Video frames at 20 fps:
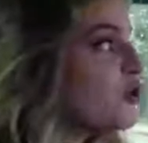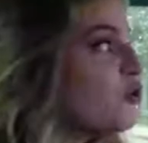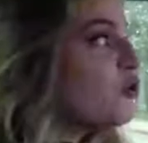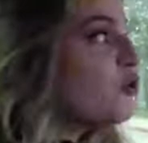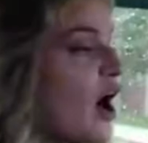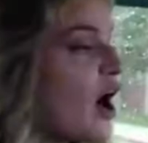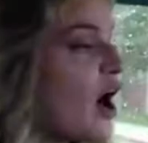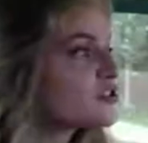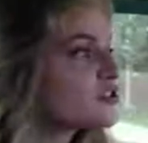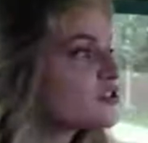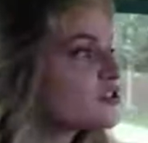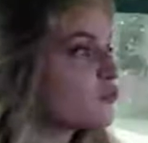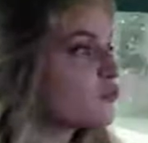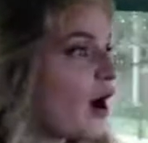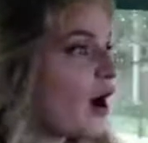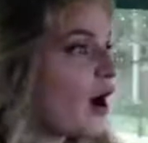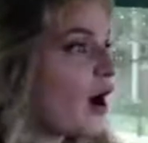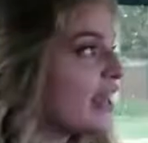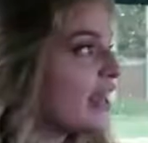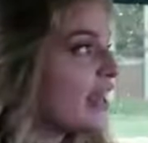You were
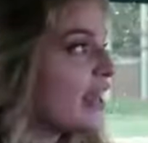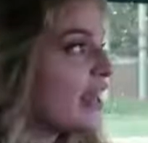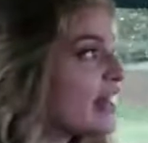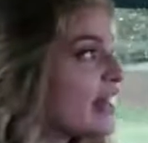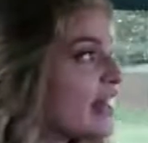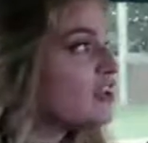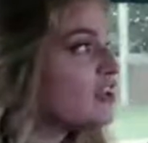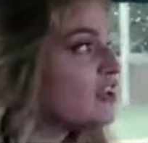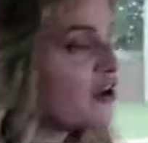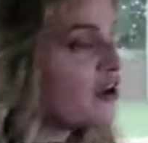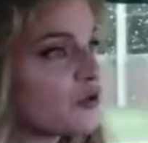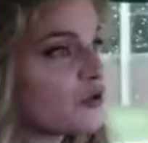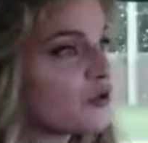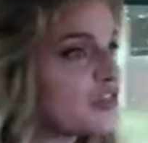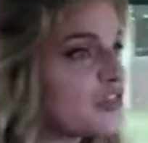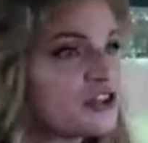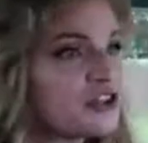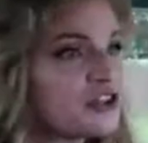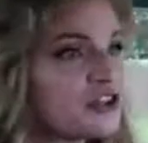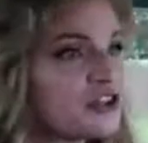thrown with
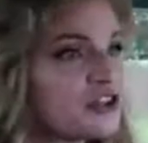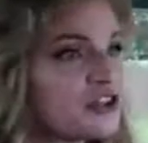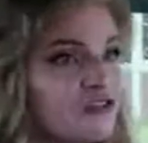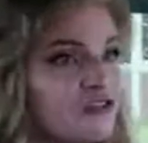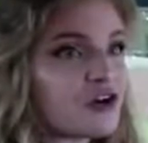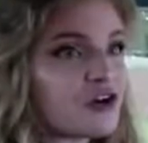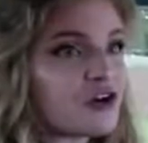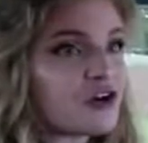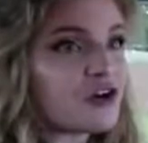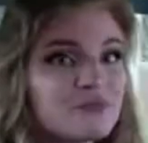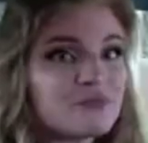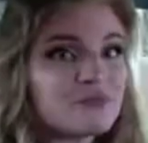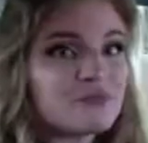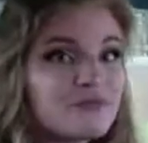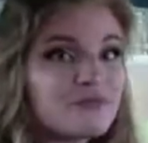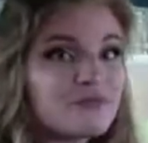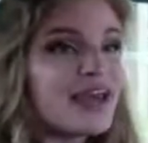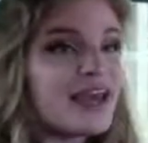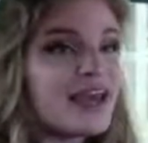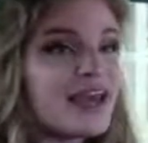
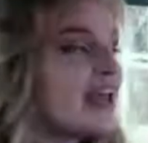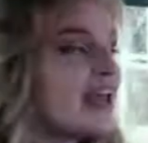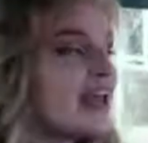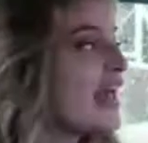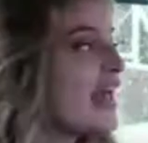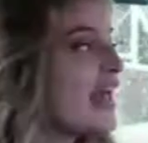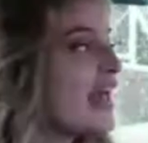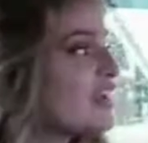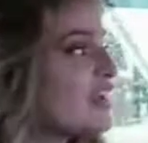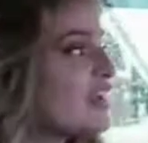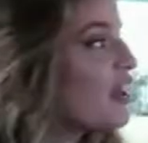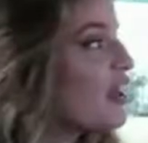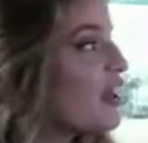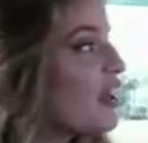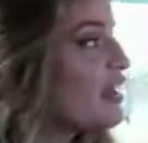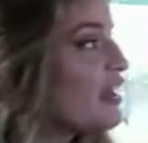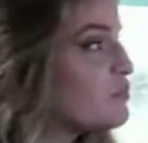water and coffee.